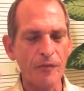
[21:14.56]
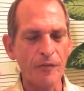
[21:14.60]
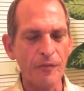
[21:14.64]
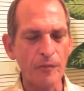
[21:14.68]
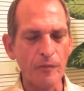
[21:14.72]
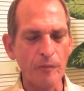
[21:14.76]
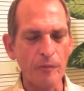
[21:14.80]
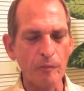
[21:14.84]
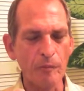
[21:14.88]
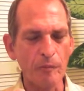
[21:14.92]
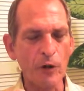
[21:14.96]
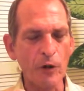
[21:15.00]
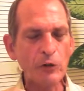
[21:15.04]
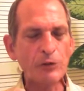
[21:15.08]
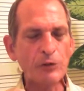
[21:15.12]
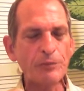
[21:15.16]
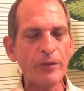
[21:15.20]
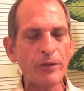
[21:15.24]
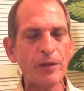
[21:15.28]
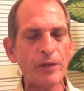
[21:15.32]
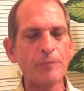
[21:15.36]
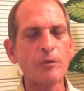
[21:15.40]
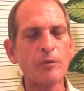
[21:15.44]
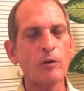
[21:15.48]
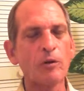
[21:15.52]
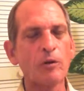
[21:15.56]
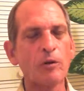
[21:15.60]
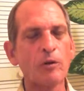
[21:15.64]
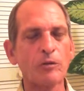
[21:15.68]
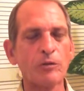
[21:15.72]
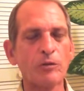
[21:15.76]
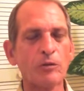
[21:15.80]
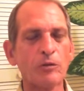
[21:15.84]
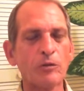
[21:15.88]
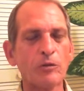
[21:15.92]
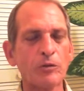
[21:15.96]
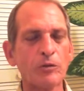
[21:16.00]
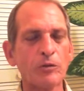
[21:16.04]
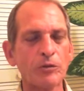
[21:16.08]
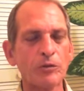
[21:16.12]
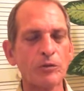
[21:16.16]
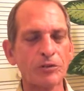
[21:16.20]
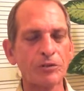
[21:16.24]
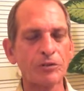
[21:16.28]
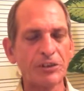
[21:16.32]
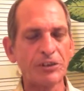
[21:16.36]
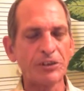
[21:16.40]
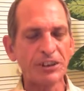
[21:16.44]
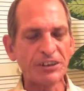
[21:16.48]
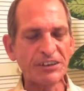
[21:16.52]
Most people
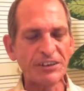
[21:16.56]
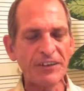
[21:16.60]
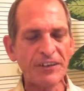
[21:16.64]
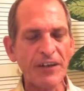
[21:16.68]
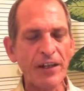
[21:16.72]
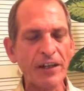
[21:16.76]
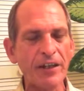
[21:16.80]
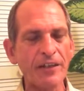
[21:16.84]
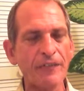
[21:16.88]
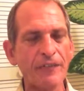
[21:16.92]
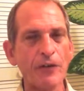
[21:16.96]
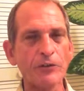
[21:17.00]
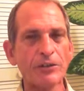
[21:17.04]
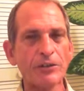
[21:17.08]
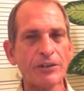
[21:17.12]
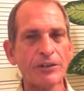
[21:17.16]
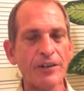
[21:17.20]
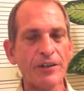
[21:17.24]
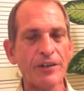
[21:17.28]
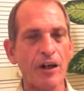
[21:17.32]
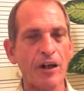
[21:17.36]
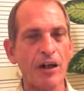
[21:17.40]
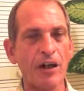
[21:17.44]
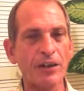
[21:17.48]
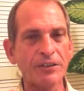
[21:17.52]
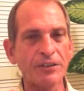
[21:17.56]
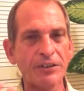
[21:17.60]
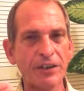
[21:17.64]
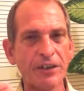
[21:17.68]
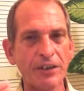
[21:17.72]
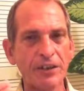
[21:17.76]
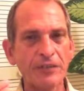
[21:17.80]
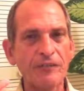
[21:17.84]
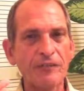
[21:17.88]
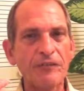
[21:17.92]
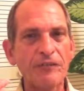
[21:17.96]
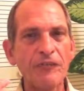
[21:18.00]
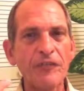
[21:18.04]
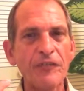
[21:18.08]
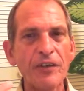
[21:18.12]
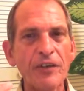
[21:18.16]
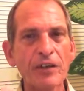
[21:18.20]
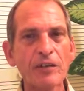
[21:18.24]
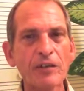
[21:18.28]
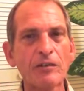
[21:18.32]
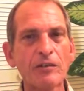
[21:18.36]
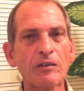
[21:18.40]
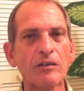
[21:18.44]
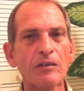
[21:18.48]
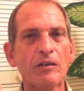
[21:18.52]
just thinking those thoughts can
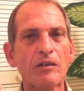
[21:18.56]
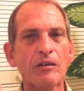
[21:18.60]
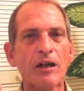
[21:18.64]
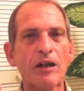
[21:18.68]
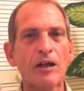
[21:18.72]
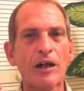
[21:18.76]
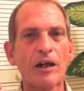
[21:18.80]
feel